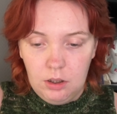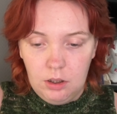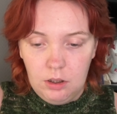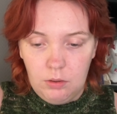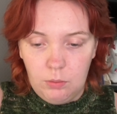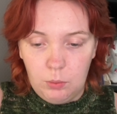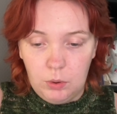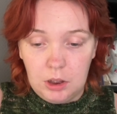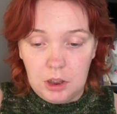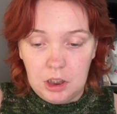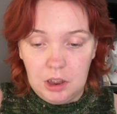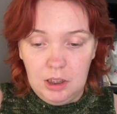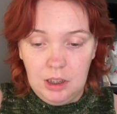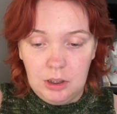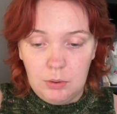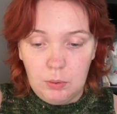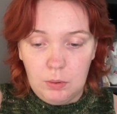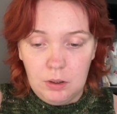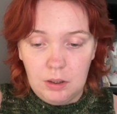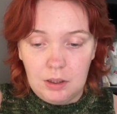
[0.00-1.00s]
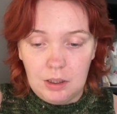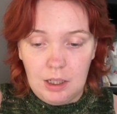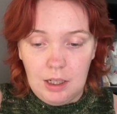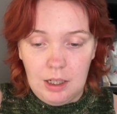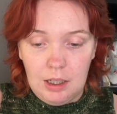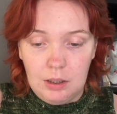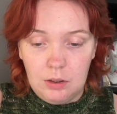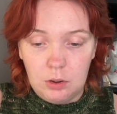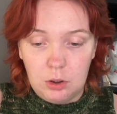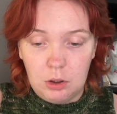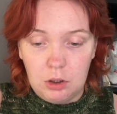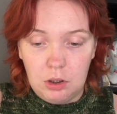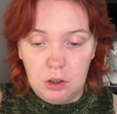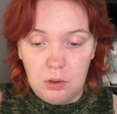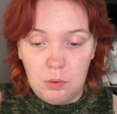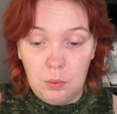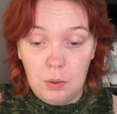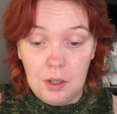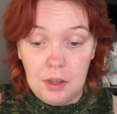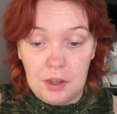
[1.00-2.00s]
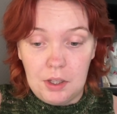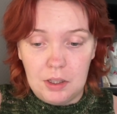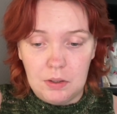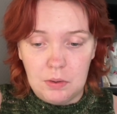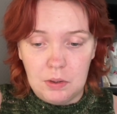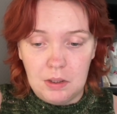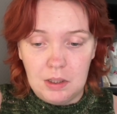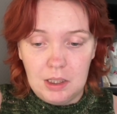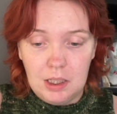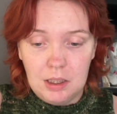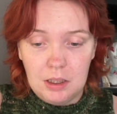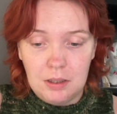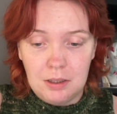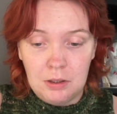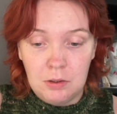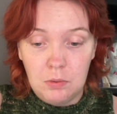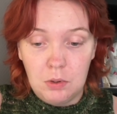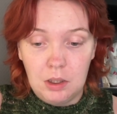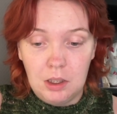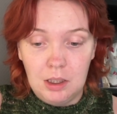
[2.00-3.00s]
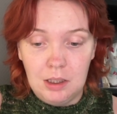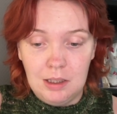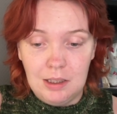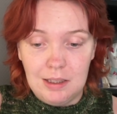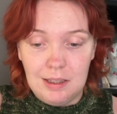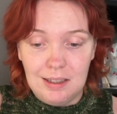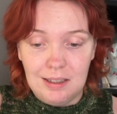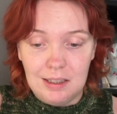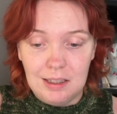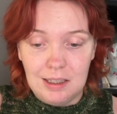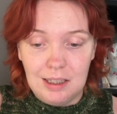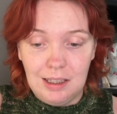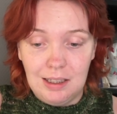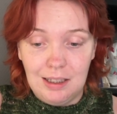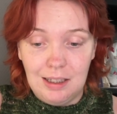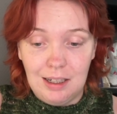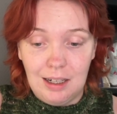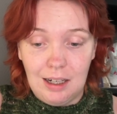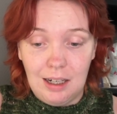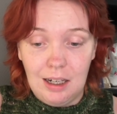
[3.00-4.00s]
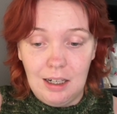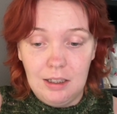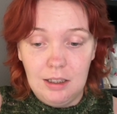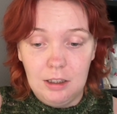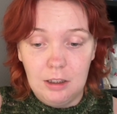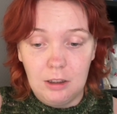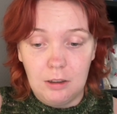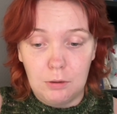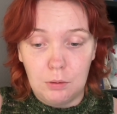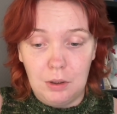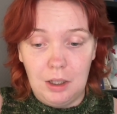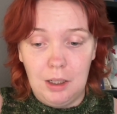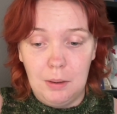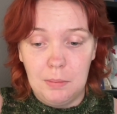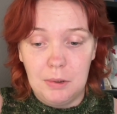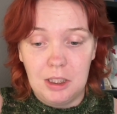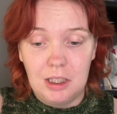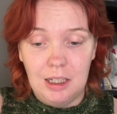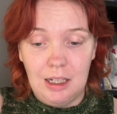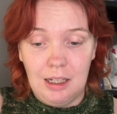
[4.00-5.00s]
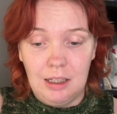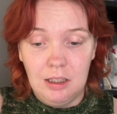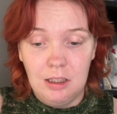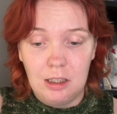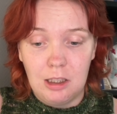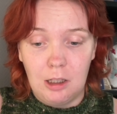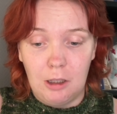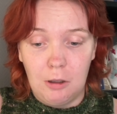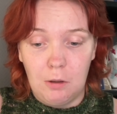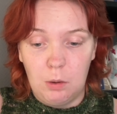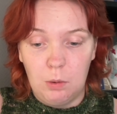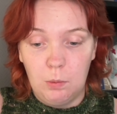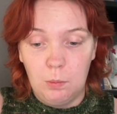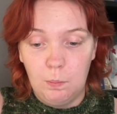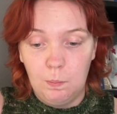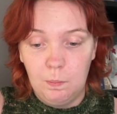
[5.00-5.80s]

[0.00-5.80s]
which equaled out to 1,669 grams in, so